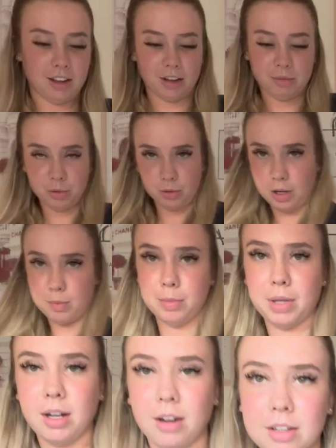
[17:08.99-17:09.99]
I will come a
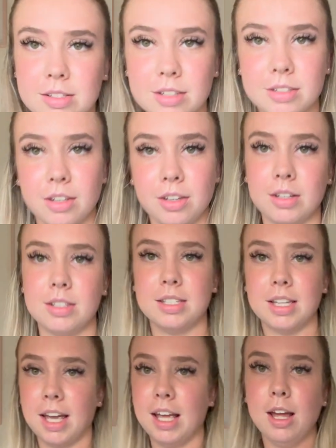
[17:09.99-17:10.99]
bit closer so you can
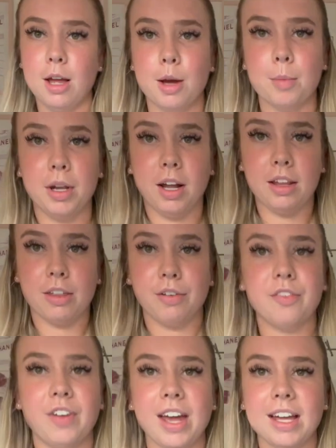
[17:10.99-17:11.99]
see. But like the
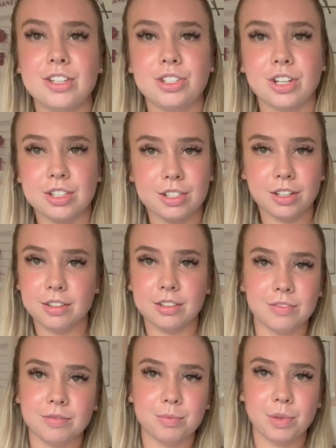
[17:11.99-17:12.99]
fit is just
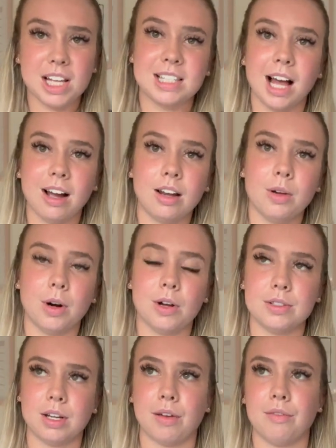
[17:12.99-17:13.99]
exactly what I
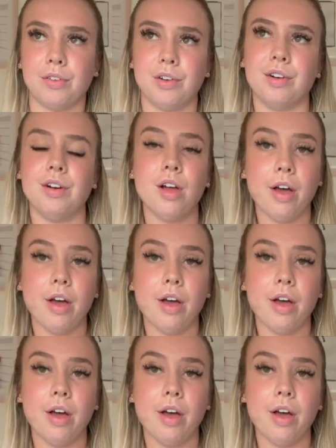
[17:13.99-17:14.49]
was looking for.